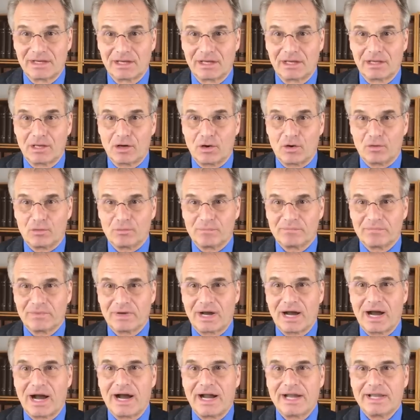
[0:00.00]
Hello,
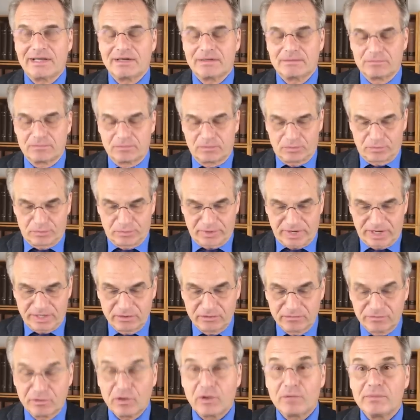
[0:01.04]
I am
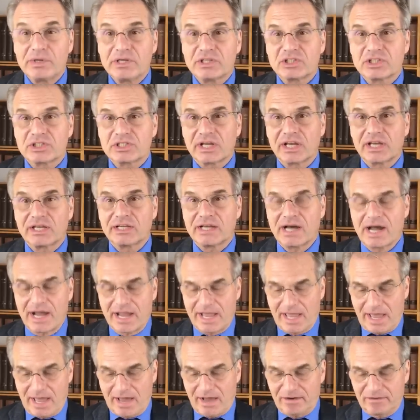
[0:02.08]
Reiner Fuellmich and I
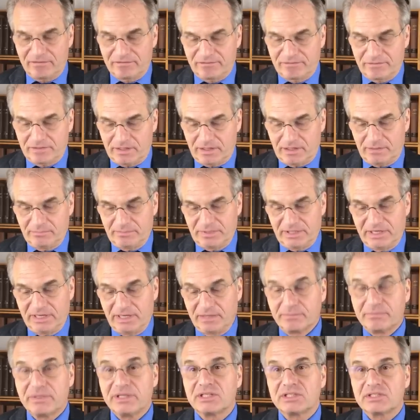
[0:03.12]
have been
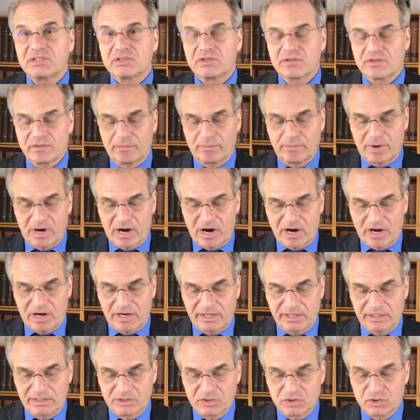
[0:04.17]
admitted to the bar
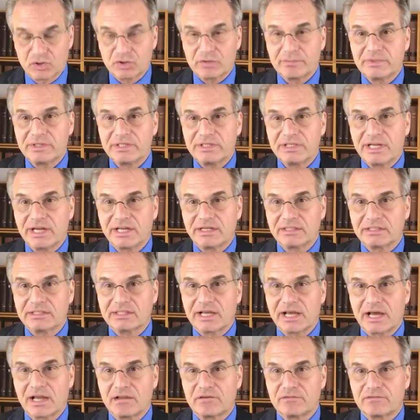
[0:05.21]
in Germany and in
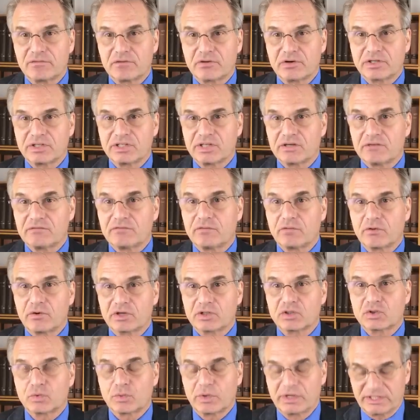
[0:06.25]
California for
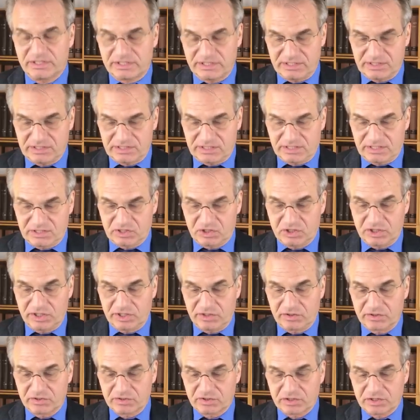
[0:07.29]
26
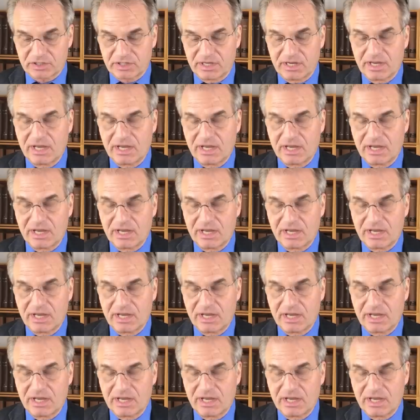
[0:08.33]
years.